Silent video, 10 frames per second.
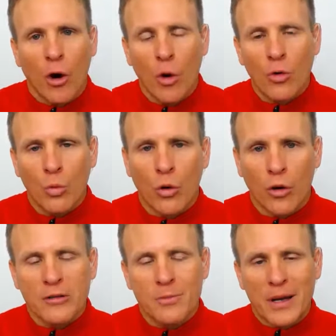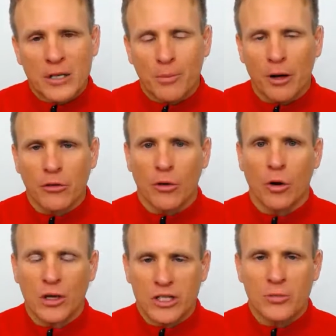own words based upon your
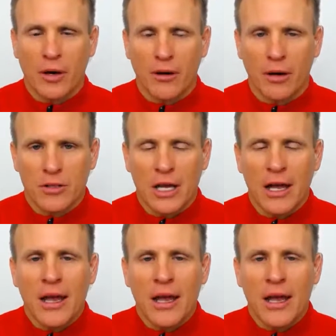own experience.